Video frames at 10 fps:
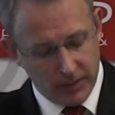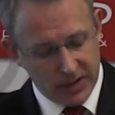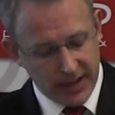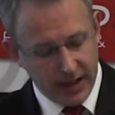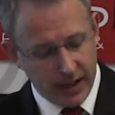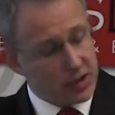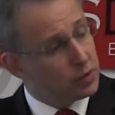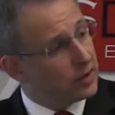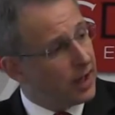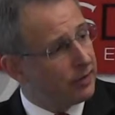The satellites
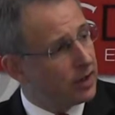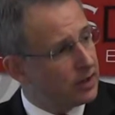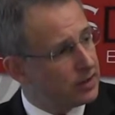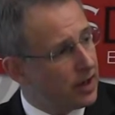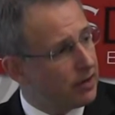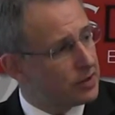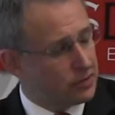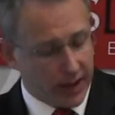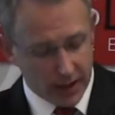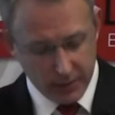will cover the entire
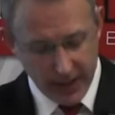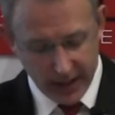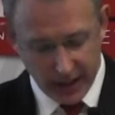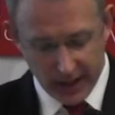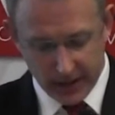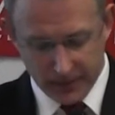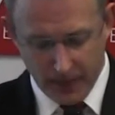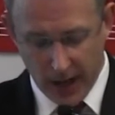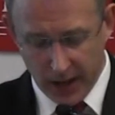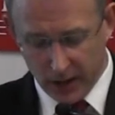Australian mainland
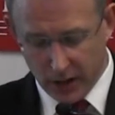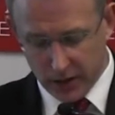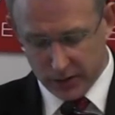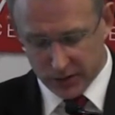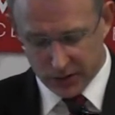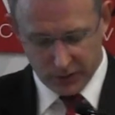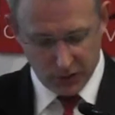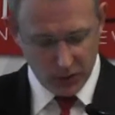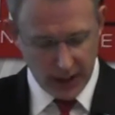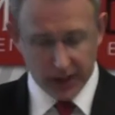and islands
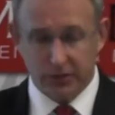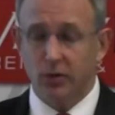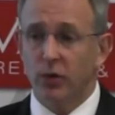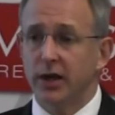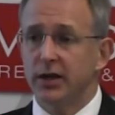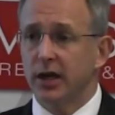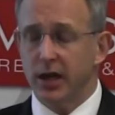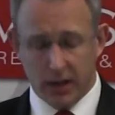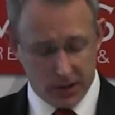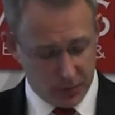through 101
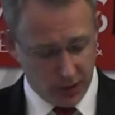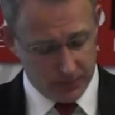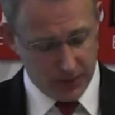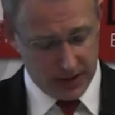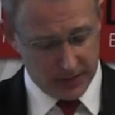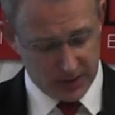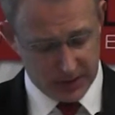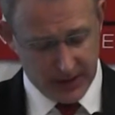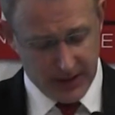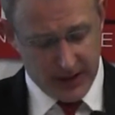dedicated spot beams.
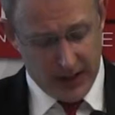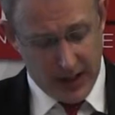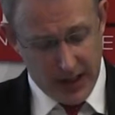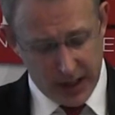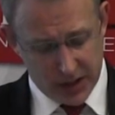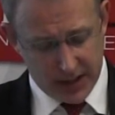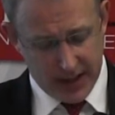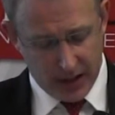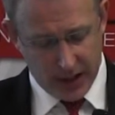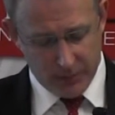Each
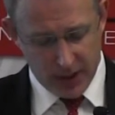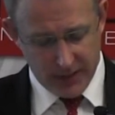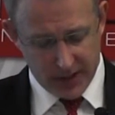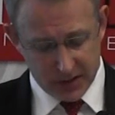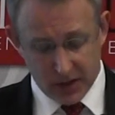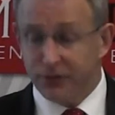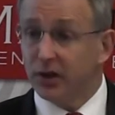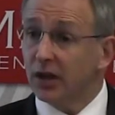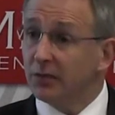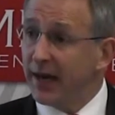satellite beam has a
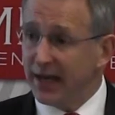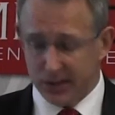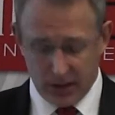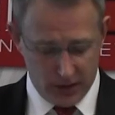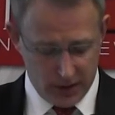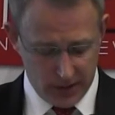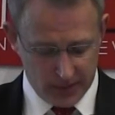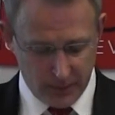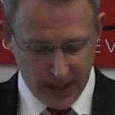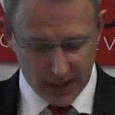different capacity in
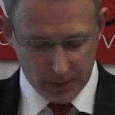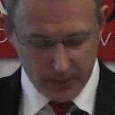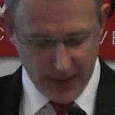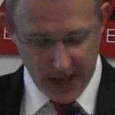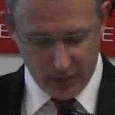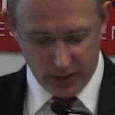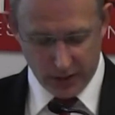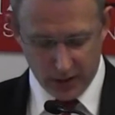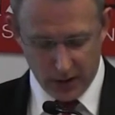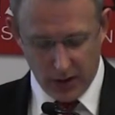terms of maximum
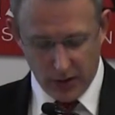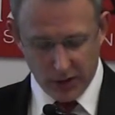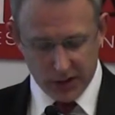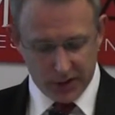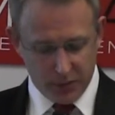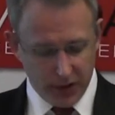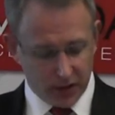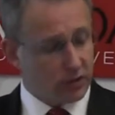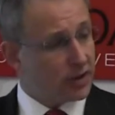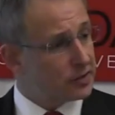bandwidth, which is split
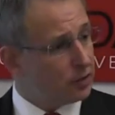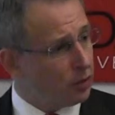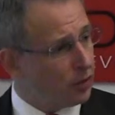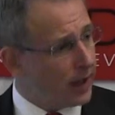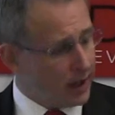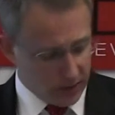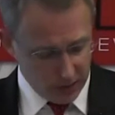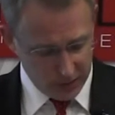across all end